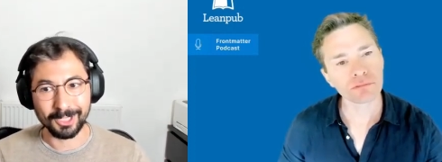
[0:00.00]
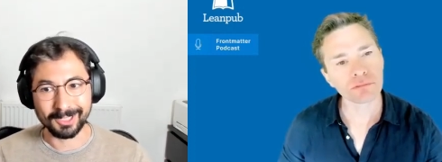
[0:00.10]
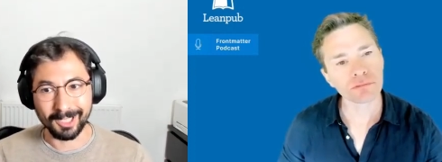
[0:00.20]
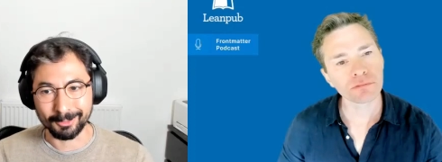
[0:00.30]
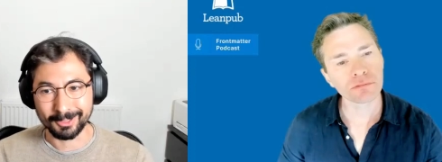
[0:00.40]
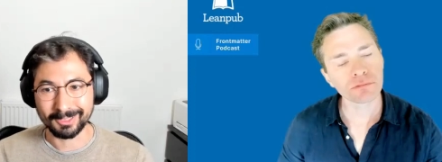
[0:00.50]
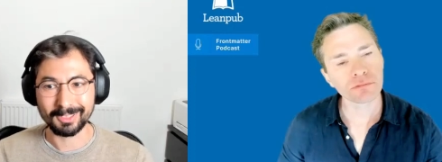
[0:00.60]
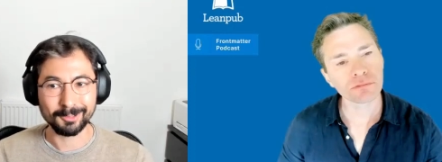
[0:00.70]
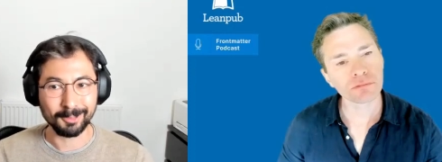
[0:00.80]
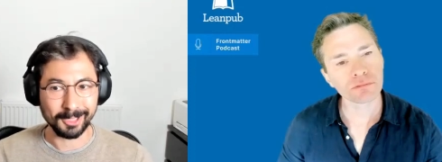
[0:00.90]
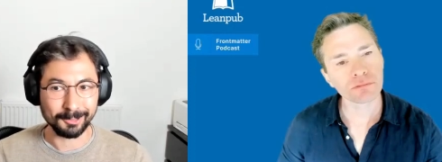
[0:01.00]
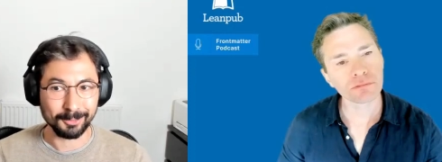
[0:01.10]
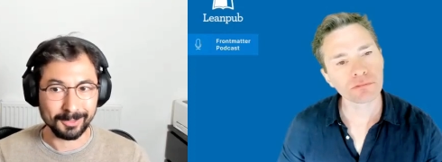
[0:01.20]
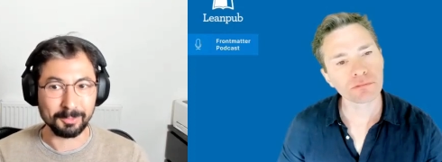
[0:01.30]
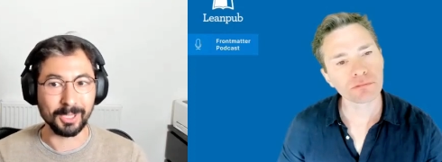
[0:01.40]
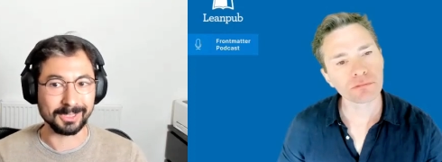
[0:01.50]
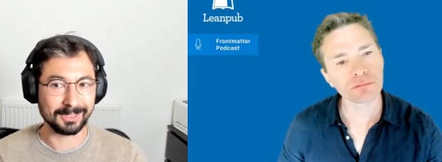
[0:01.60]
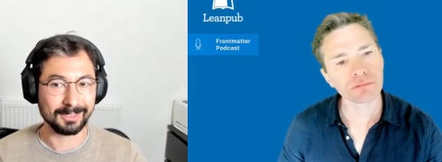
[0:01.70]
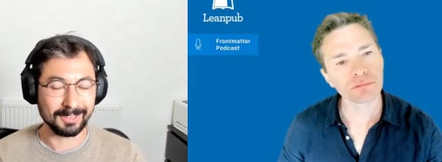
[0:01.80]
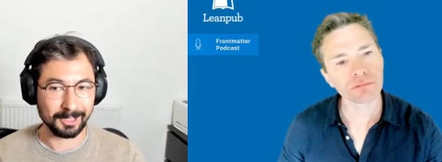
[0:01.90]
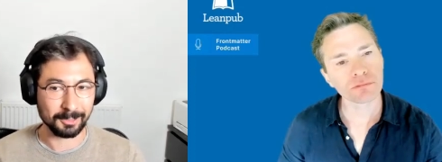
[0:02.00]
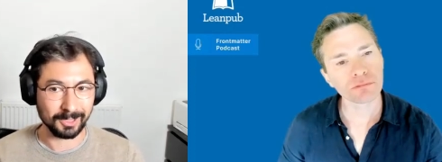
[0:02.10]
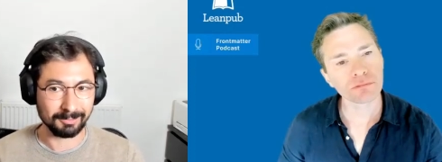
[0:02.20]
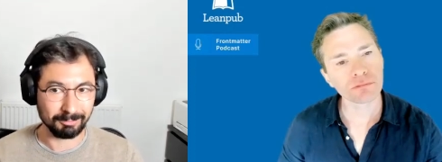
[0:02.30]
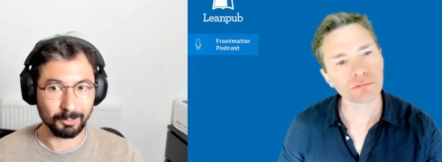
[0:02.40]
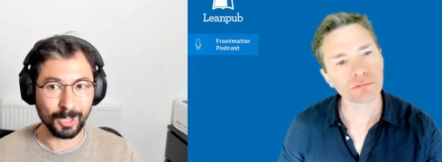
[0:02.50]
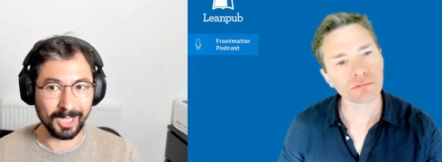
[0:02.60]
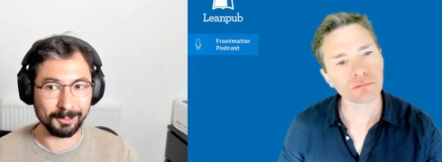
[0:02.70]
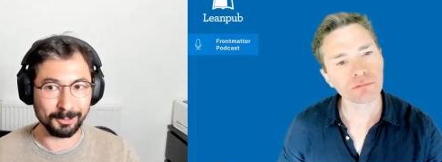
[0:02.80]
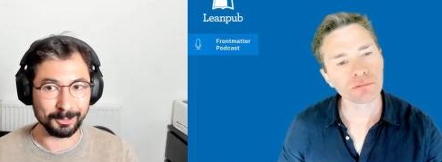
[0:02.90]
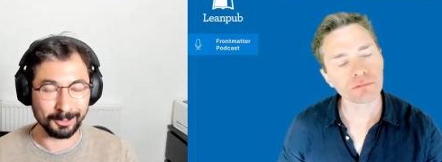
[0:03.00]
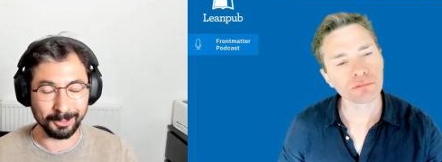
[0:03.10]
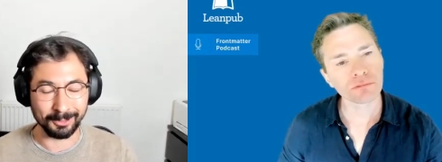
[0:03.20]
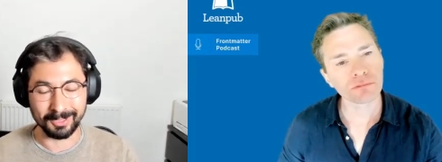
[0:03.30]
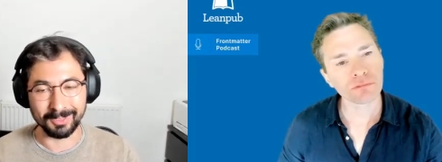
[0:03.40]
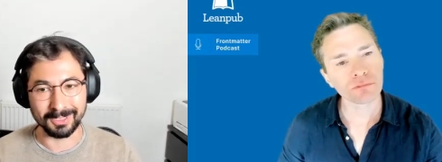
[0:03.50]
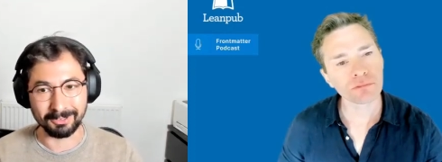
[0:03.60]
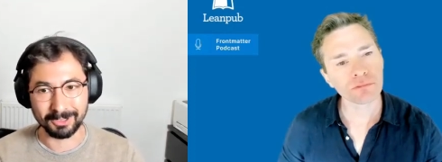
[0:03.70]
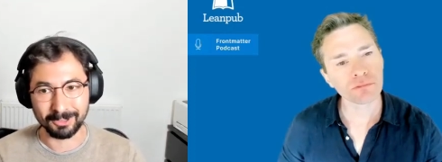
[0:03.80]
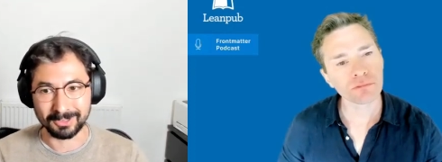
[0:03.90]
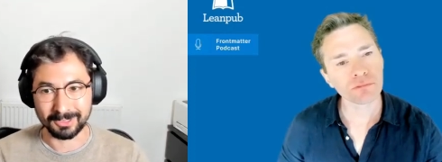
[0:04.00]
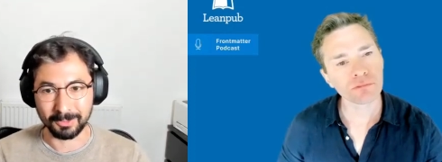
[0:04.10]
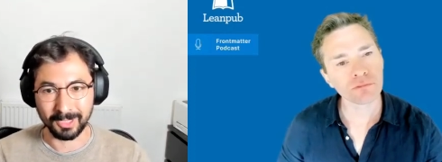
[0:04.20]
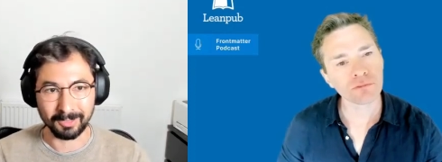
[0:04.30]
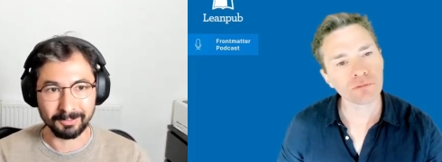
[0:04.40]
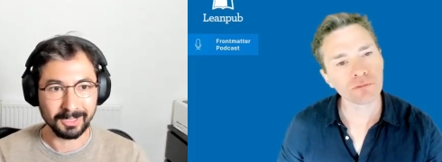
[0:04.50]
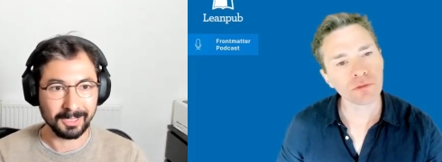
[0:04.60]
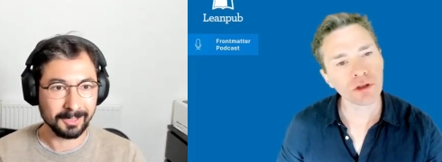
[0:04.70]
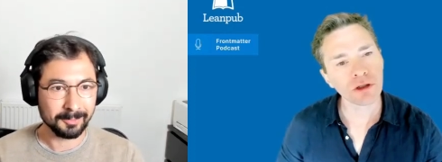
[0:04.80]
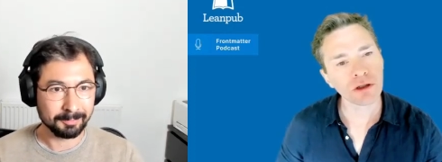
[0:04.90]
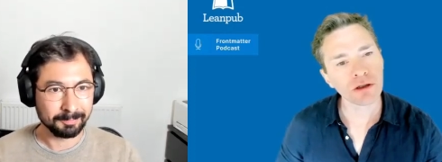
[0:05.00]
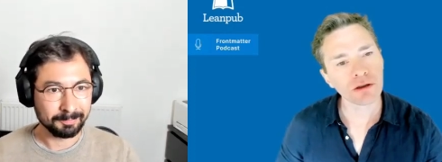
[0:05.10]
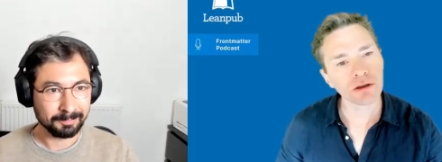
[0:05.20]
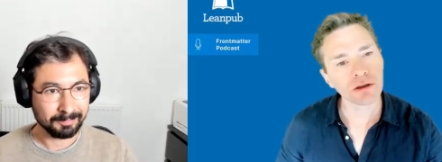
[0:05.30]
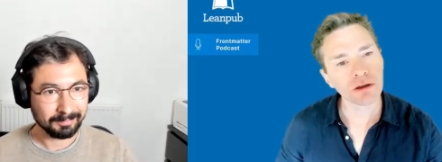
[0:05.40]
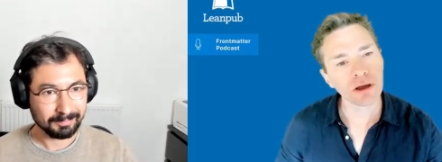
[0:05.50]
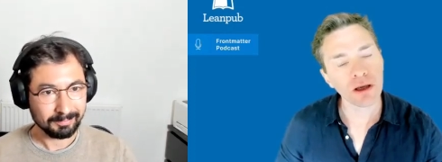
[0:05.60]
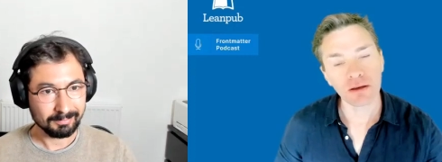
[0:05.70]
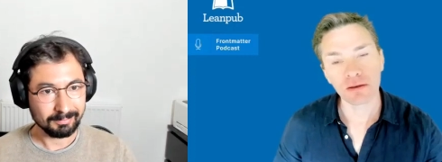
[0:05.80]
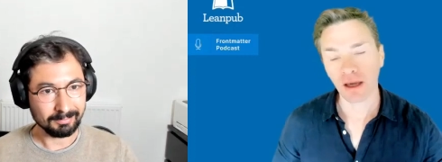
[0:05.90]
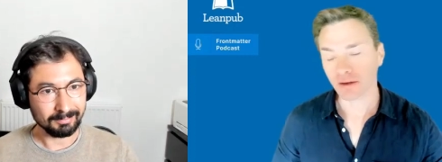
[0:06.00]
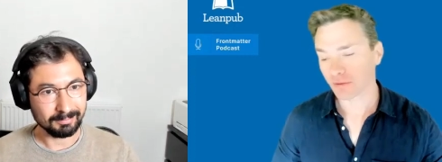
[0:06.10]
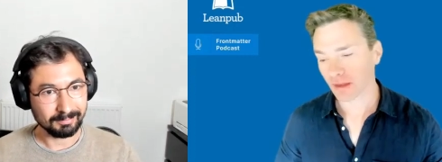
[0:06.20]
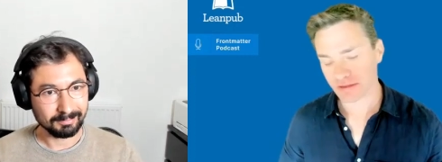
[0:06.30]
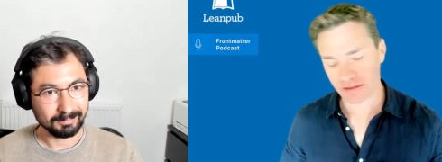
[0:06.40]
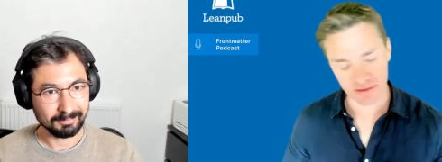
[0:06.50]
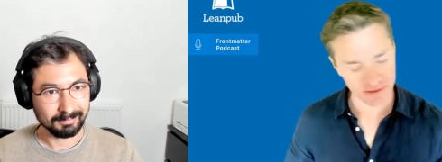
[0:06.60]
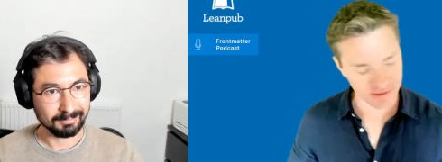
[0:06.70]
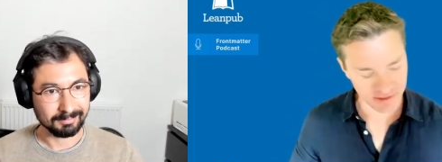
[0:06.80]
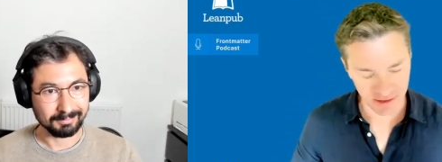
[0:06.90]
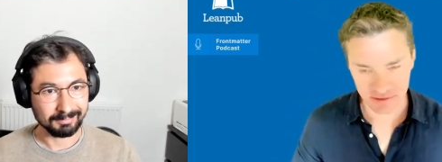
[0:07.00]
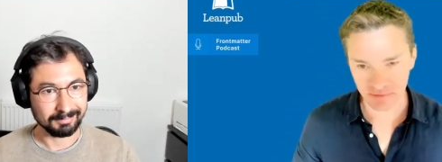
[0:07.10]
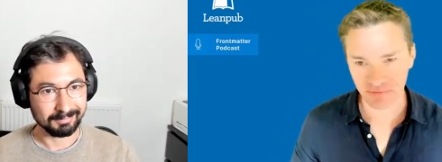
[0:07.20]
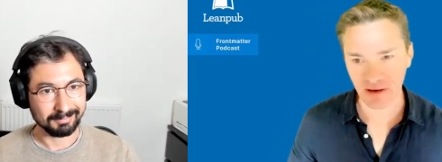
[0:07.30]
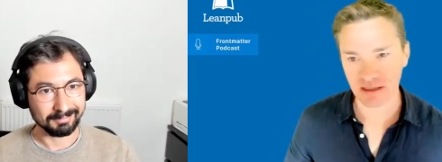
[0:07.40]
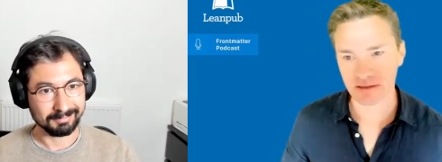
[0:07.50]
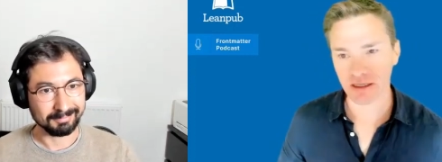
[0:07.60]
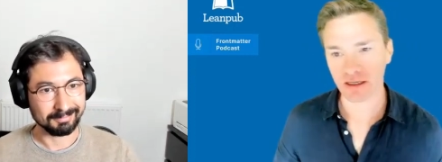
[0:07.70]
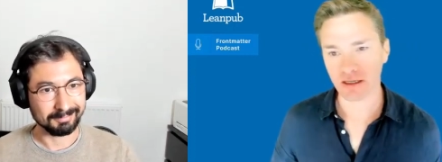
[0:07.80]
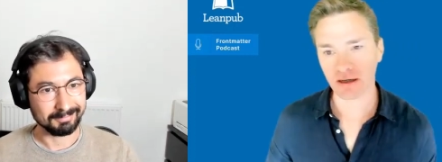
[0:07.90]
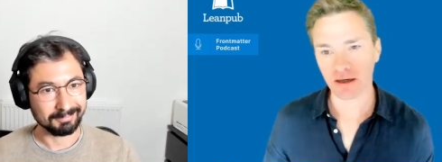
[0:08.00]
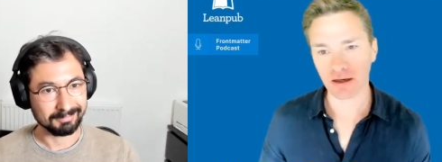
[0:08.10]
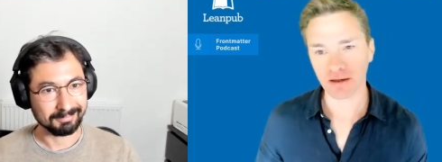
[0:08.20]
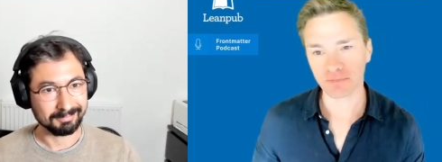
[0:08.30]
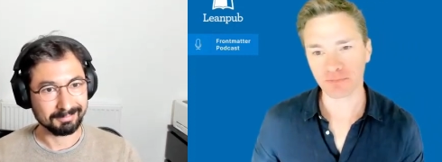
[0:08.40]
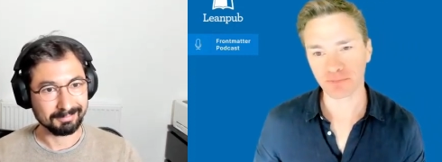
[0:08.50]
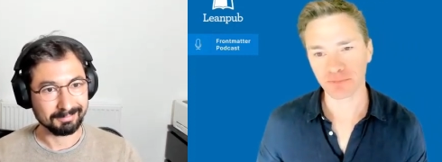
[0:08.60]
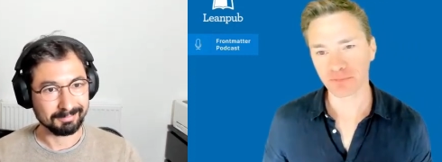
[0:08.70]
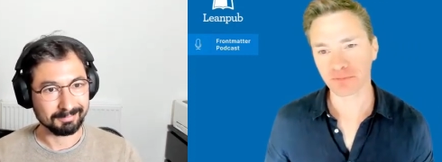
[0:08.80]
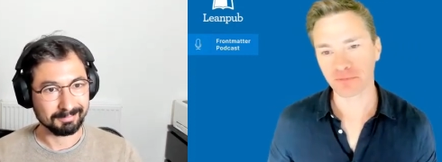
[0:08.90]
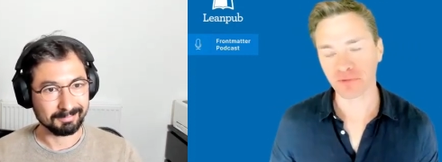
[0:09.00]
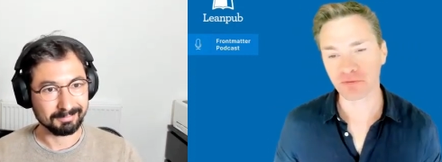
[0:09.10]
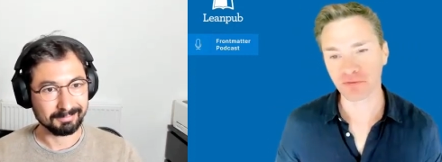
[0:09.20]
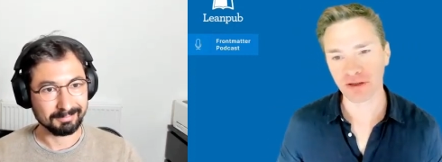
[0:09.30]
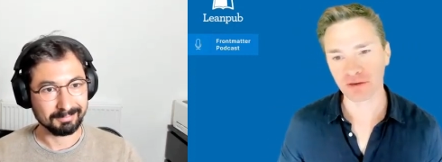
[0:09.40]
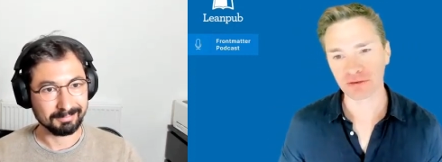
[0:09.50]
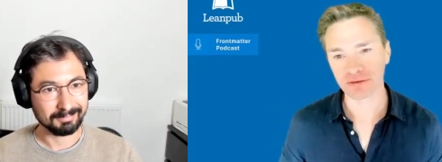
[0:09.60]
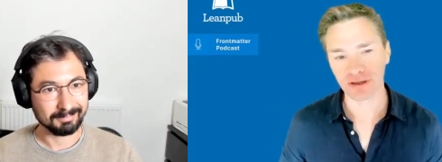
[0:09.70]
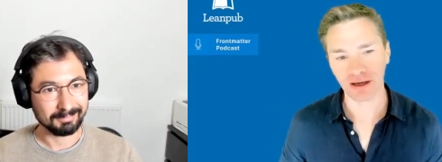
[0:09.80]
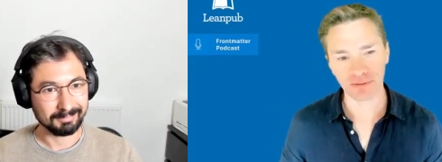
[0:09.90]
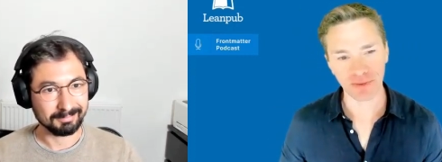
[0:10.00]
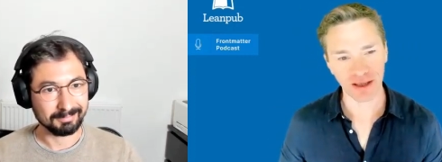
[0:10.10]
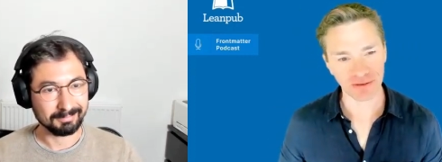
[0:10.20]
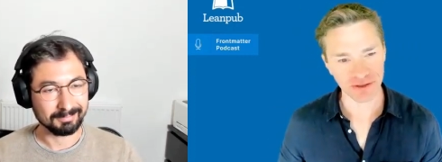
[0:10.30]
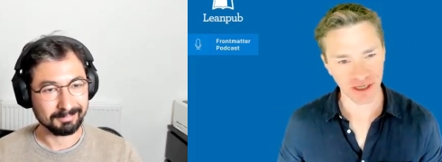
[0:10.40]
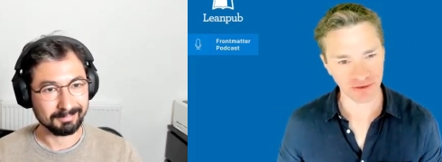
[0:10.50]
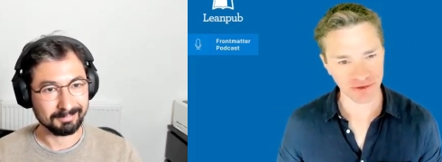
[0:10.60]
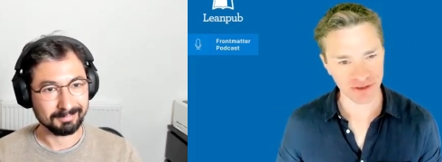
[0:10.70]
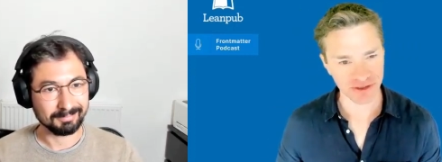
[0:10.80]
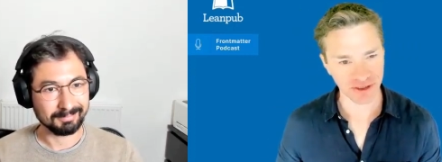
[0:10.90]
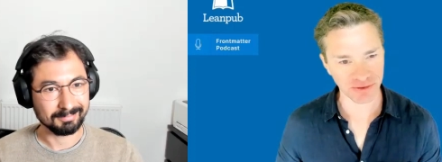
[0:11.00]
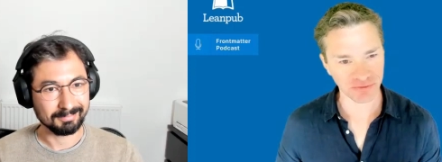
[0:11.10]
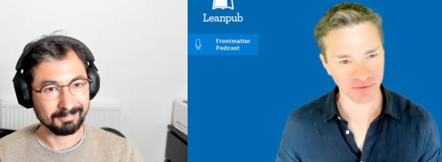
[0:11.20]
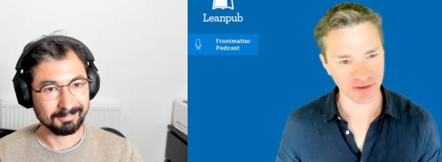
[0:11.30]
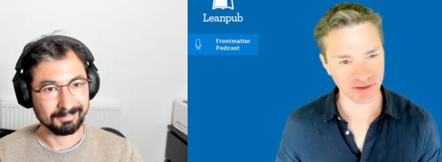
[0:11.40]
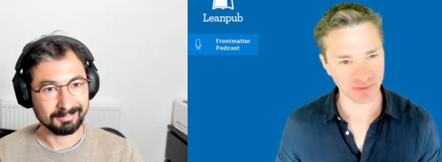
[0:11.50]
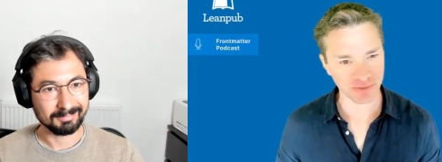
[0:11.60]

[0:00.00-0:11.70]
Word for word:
Speaker 1: it out and trying to do the best that we can do, you know, given the resources we have.
Speaker 2: Yeah, no,
Speaker 1: that's
Speaker 2: a fascinating field, and the challenges that you face in